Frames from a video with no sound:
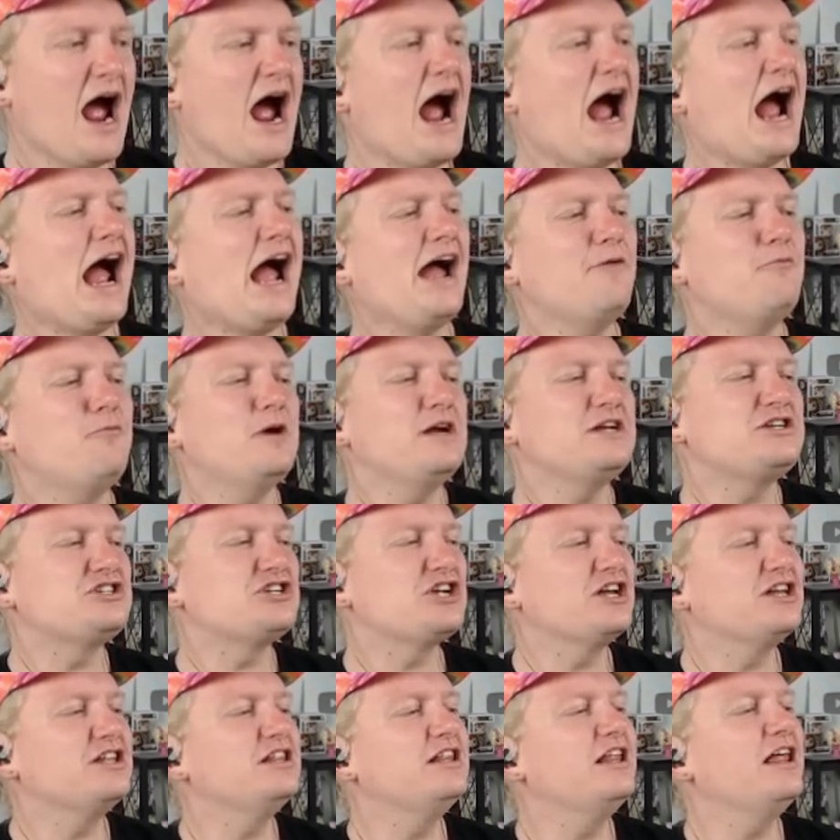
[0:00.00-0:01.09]
I wish.
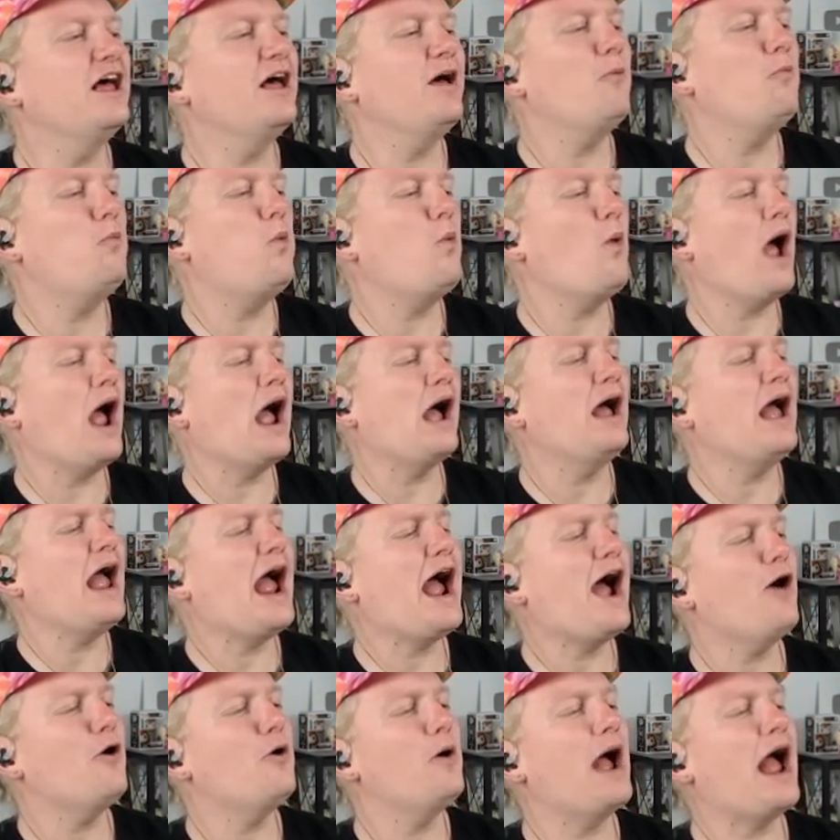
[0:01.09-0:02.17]

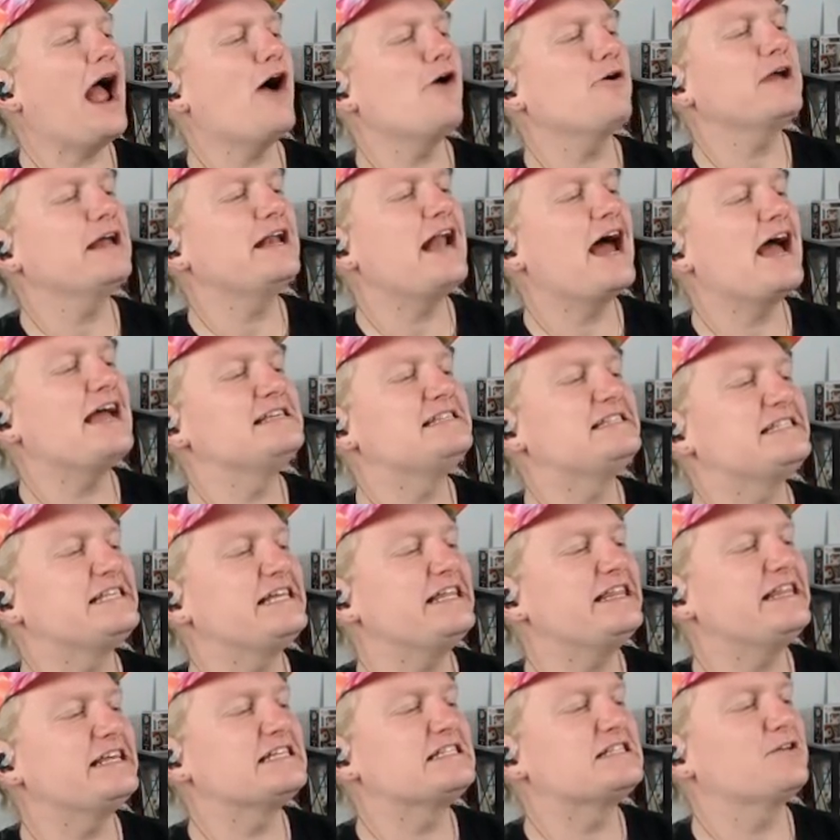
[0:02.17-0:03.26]
How can I see
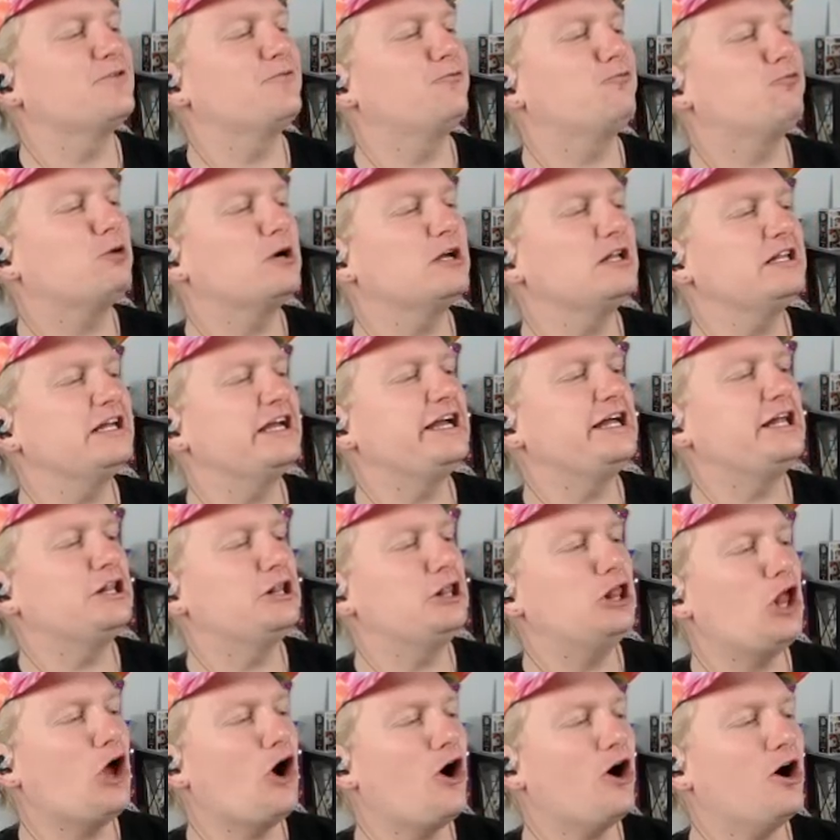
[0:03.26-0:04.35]
this really
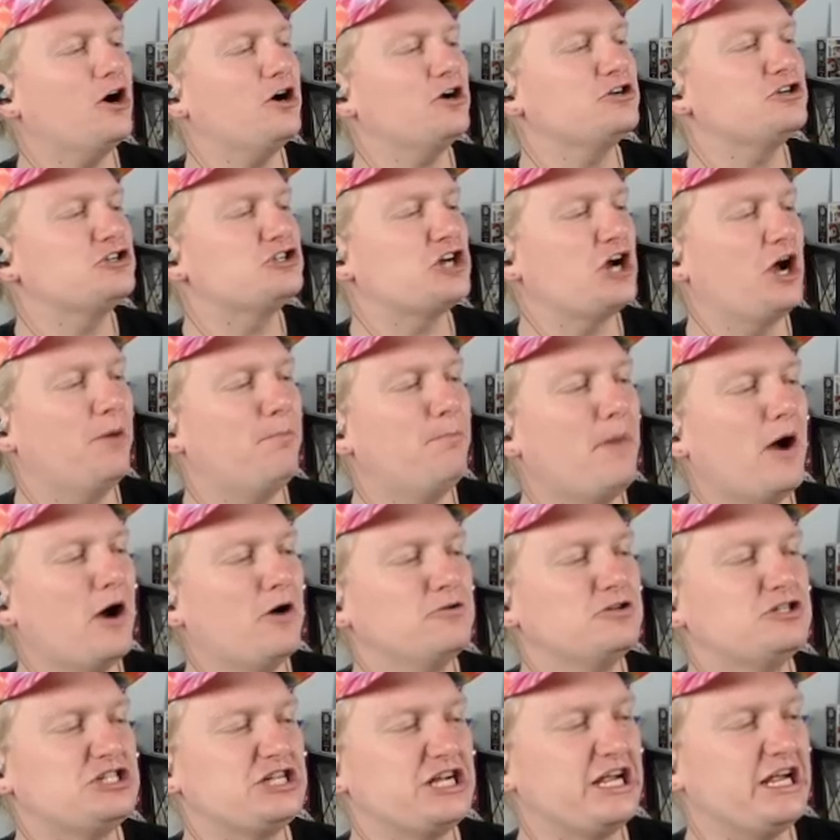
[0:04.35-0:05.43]
large
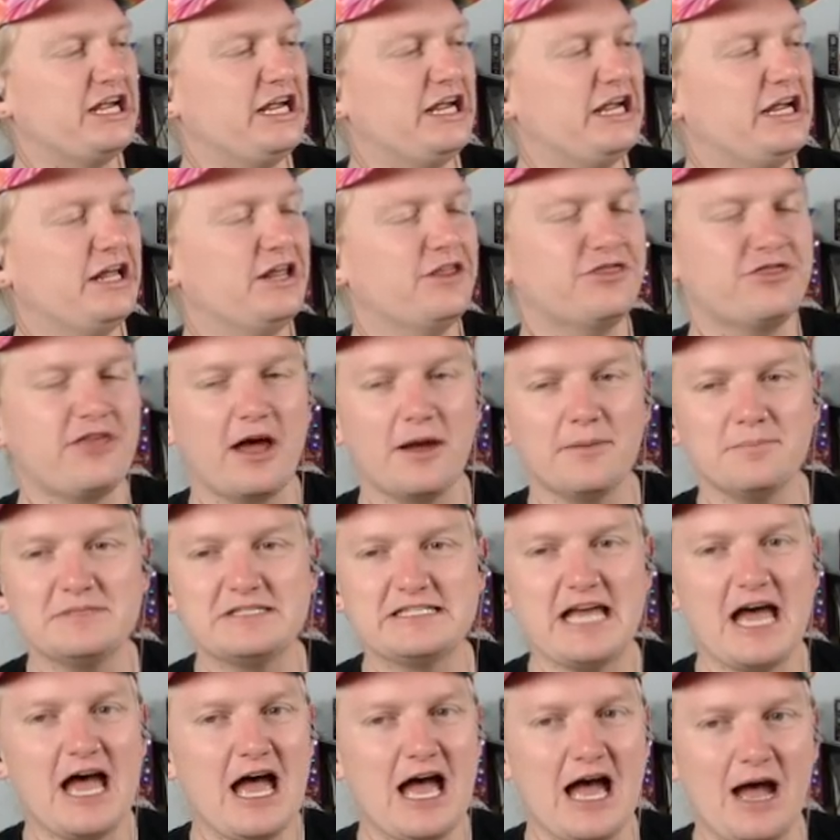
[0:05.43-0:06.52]
emoji thumbs
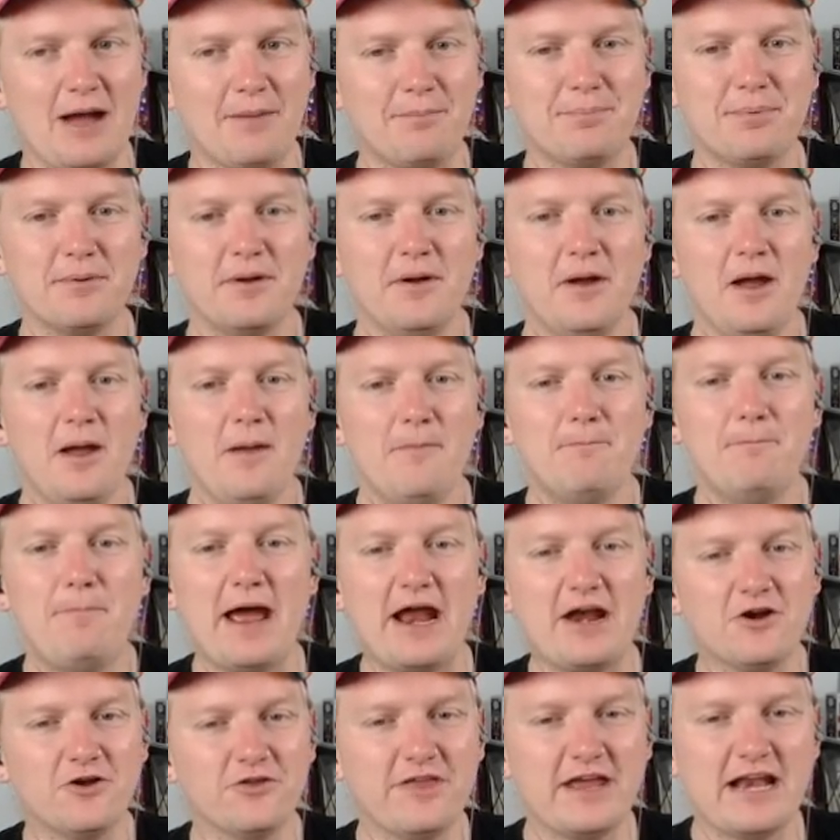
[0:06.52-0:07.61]
up
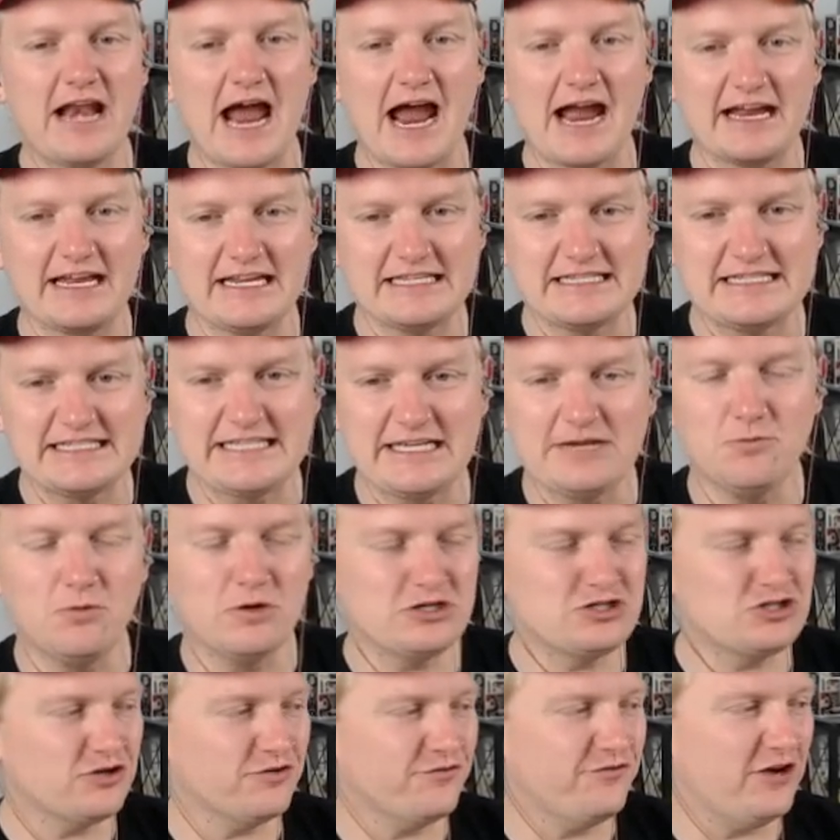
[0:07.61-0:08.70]
better than I can see
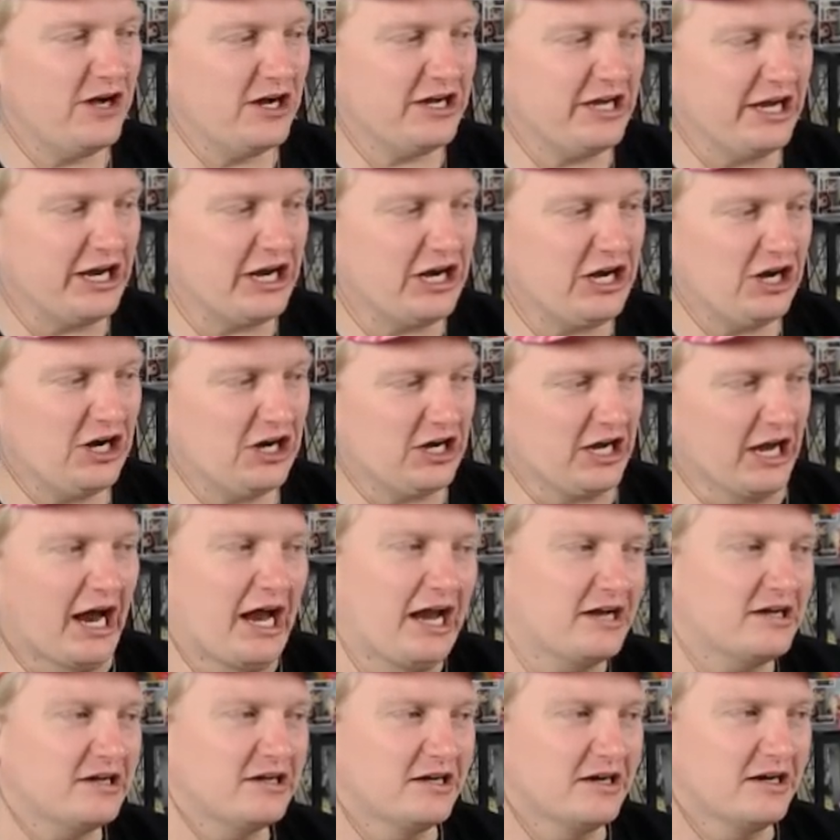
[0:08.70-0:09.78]
what you're fucking
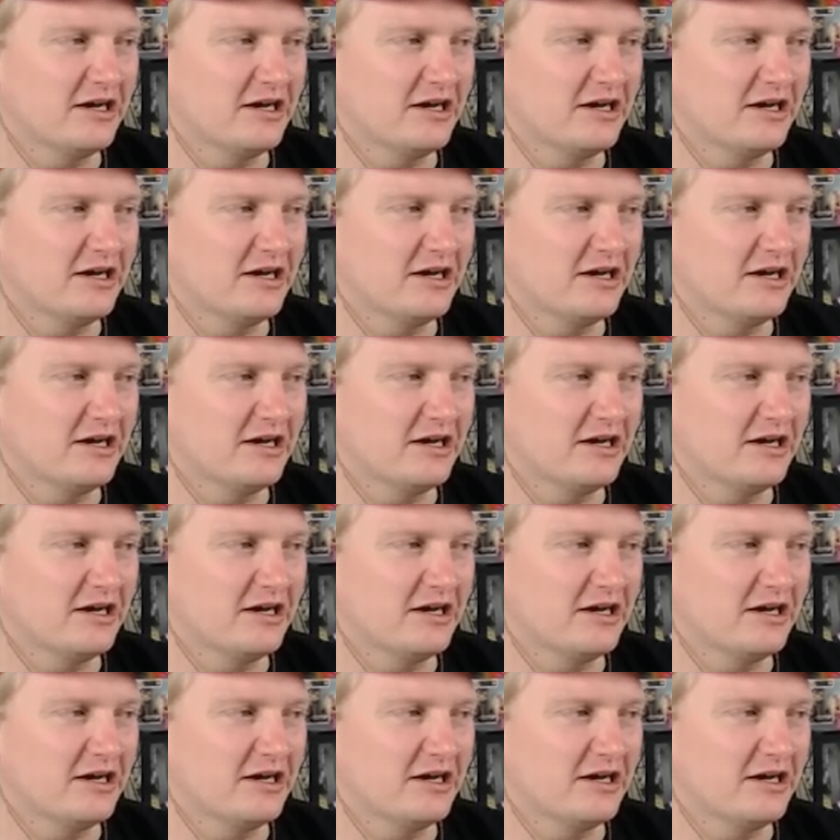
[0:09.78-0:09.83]
cooking?